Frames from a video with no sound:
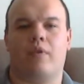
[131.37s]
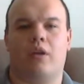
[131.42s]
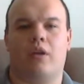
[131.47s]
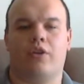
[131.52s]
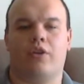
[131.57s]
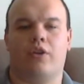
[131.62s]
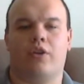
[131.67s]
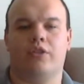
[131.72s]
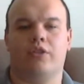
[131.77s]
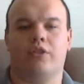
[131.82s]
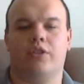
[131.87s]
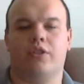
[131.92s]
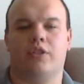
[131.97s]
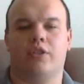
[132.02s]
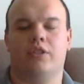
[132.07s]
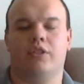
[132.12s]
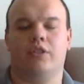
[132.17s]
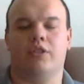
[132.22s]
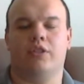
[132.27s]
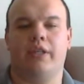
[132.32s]
cursor on
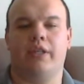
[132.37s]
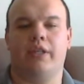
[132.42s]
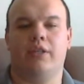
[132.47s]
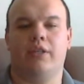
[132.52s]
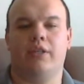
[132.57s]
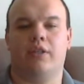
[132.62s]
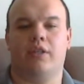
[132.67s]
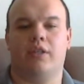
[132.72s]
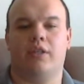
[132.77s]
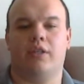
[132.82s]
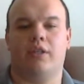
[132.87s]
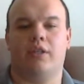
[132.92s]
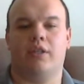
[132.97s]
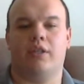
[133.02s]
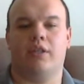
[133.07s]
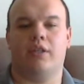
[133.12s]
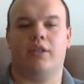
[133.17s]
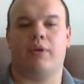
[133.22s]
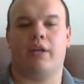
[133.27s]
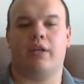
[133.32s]
the screen, or a
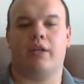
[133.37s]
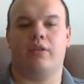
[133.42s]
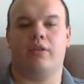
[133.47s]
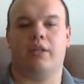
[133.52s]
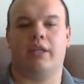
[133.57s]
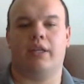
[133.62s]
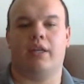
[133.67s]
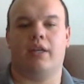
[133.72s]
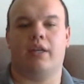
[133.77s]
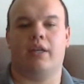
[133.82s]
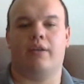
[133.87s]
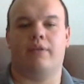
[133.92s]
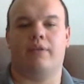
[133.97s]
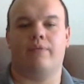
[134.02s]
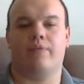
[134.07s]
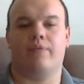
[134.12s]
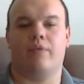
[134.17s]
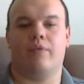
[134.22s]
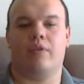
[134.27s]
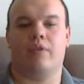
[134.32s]
reticle, like a
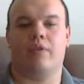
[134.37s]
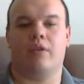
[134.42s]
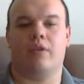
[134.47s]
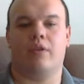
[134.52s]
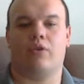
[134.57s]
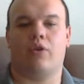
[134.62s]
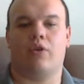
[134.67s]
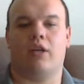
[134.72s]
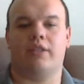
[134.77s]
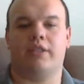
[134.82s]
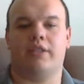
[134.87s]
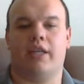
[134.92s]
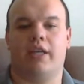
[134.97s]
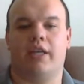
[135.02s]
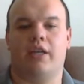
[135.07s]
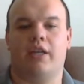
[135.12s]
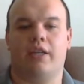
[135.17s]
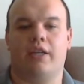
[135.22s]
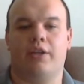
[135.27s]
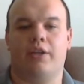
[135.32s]

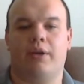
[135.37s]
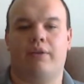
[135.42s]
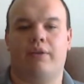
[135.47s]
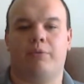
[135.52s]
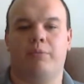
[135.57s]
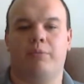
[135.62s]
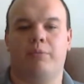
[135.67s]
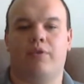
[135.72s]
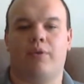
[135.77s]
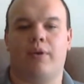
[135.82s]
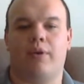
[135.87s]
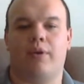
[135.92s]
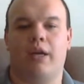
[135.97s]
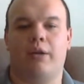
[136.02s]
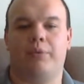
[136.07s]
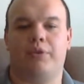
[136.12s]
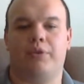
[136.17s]
crosshair that you have to move around?